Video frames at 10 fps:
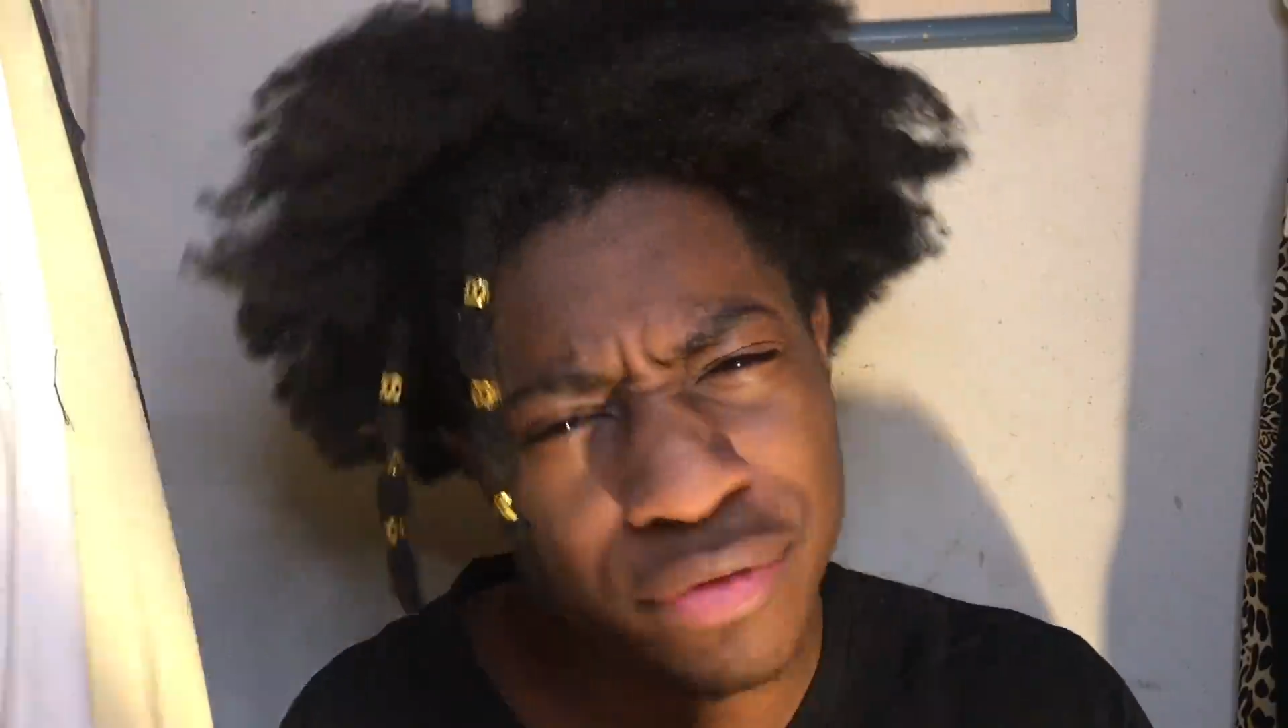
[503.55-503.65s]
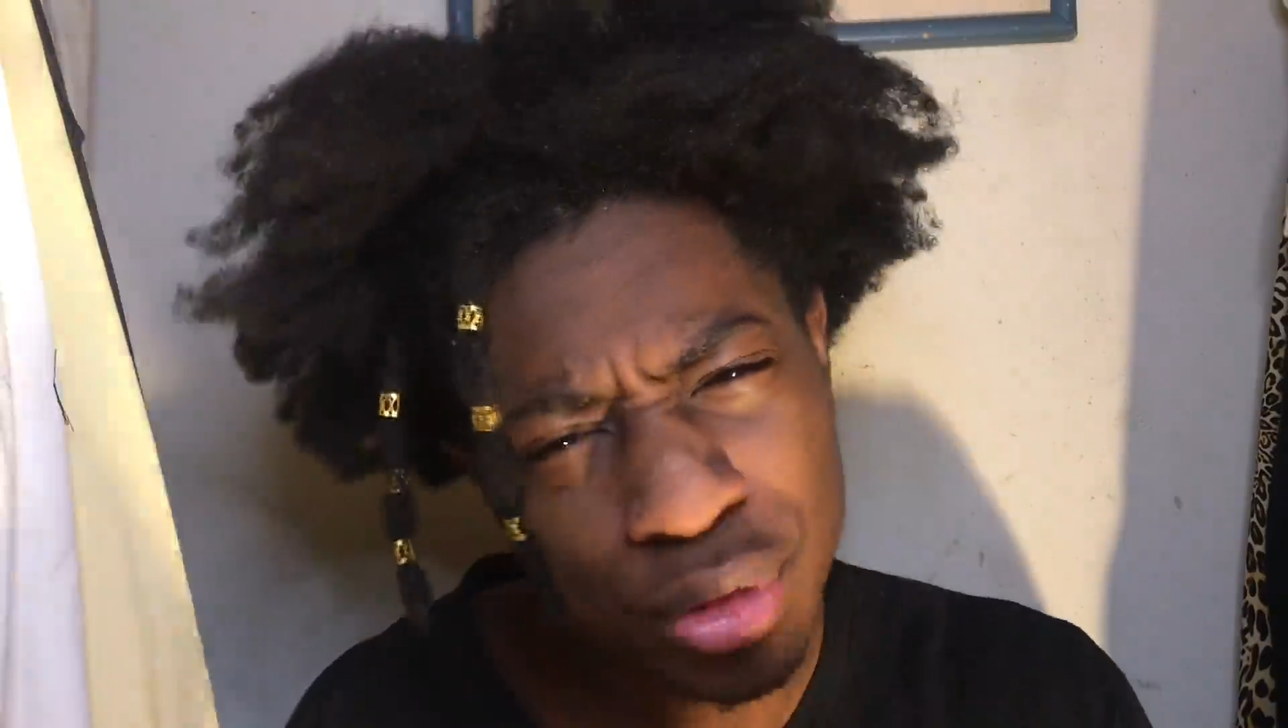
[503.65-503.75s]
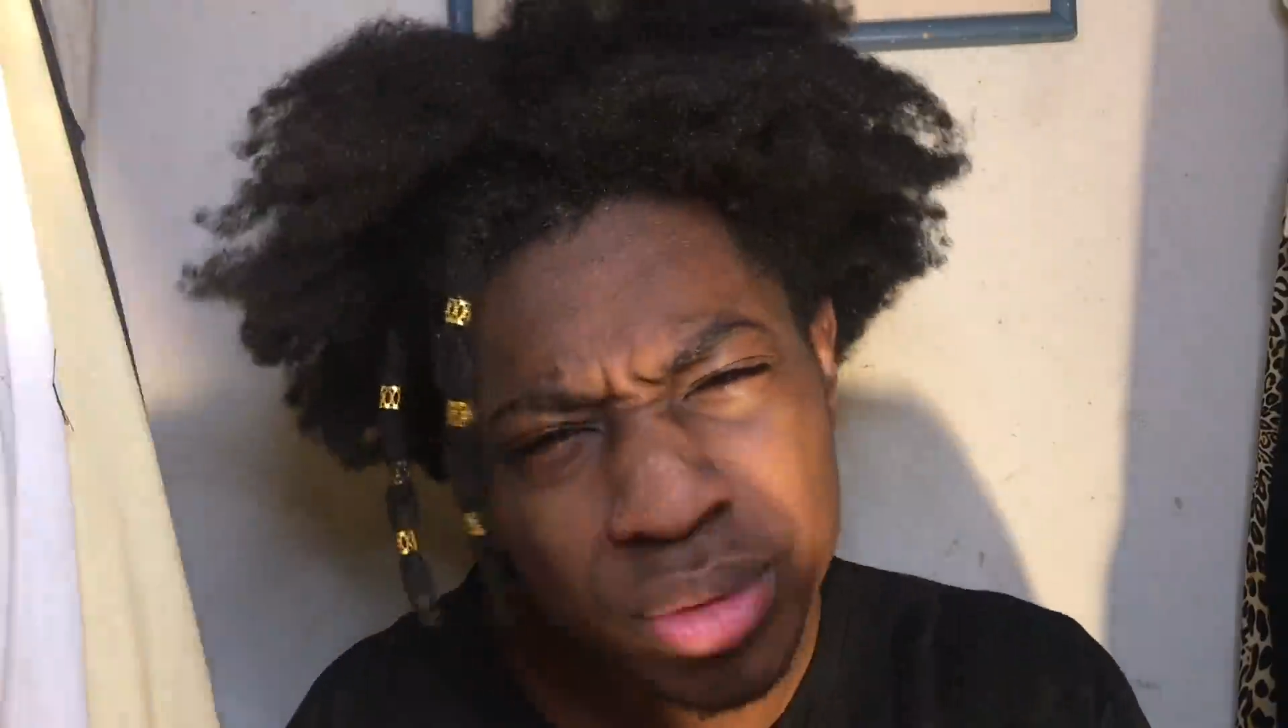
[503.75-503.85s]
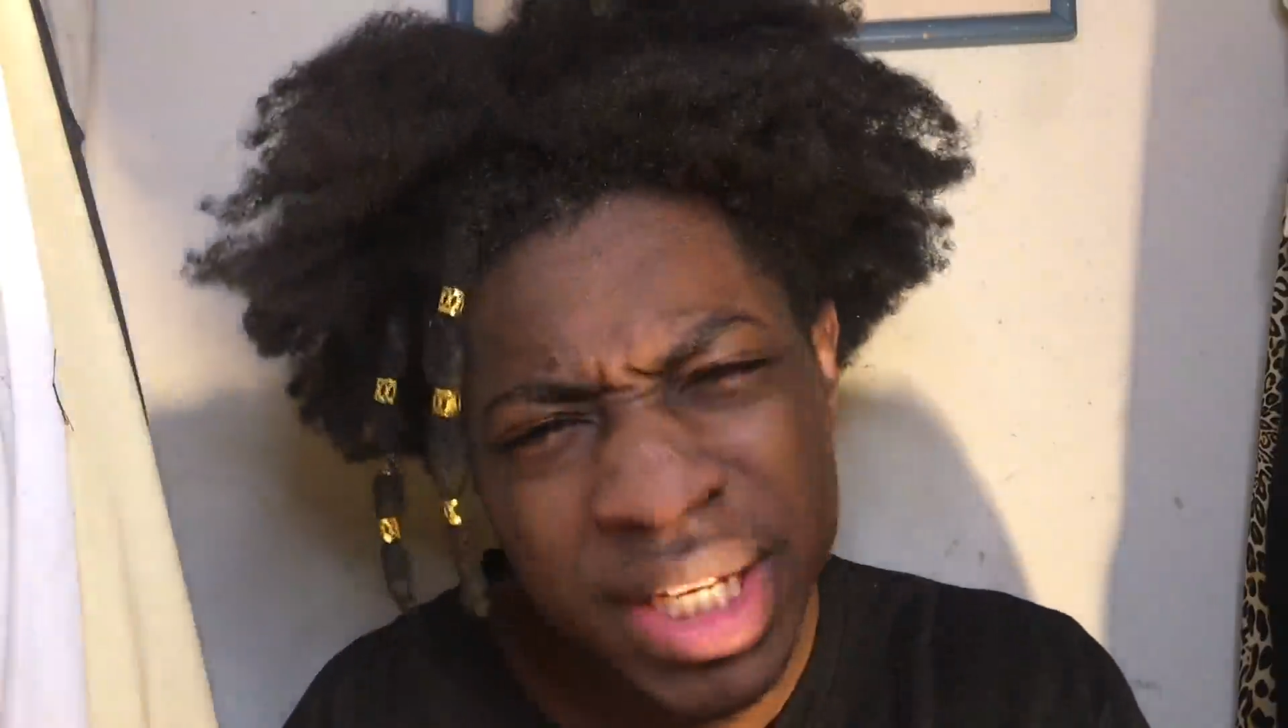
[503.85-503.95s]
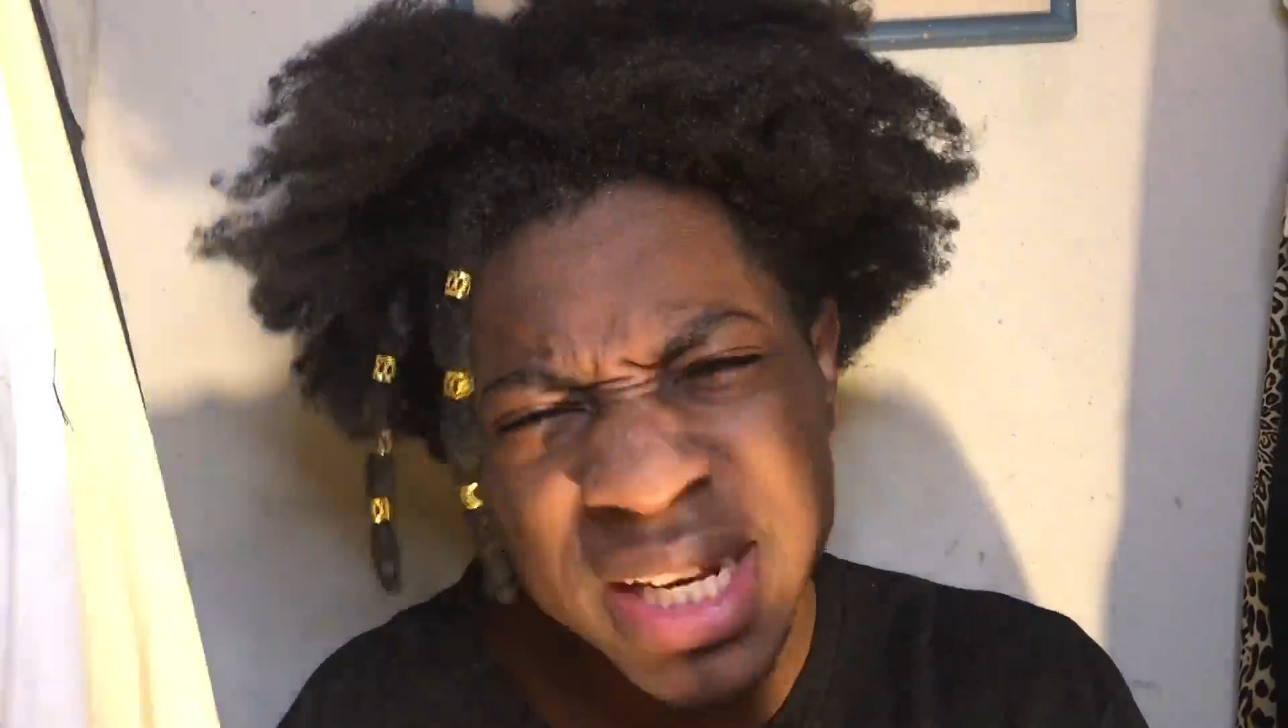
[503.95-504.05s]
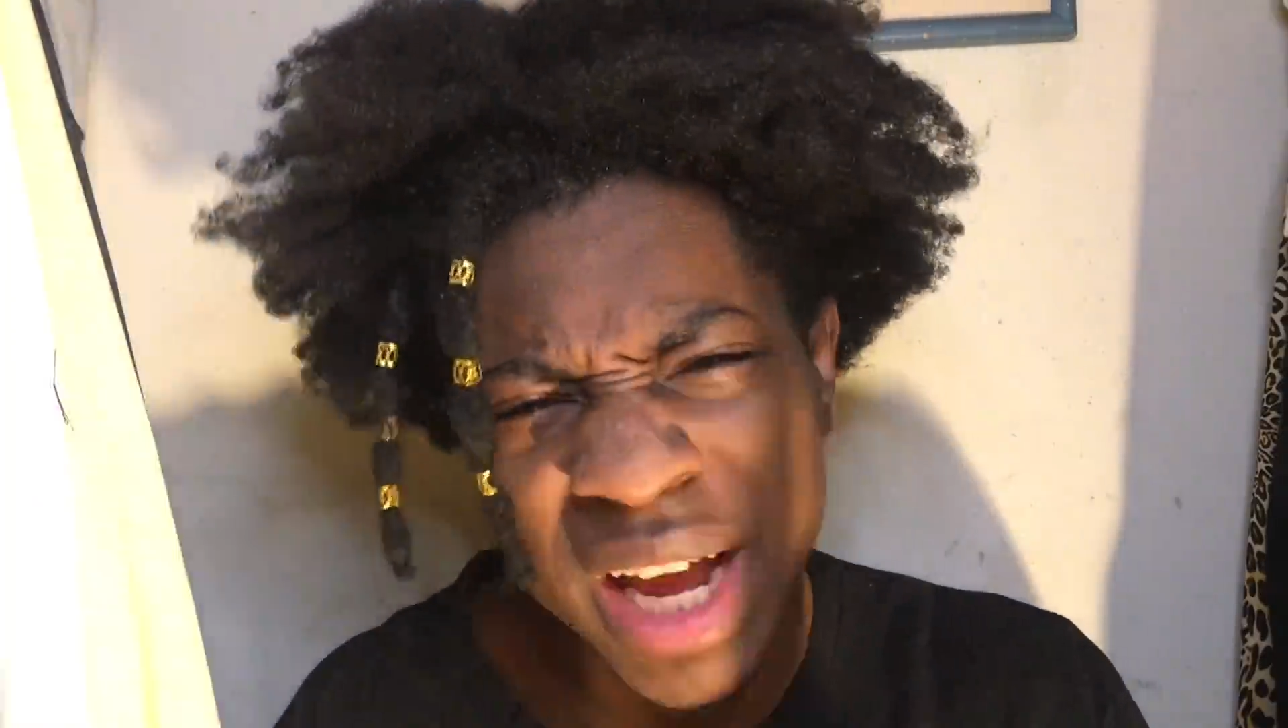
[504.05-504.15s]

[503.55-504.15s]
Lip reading: if you need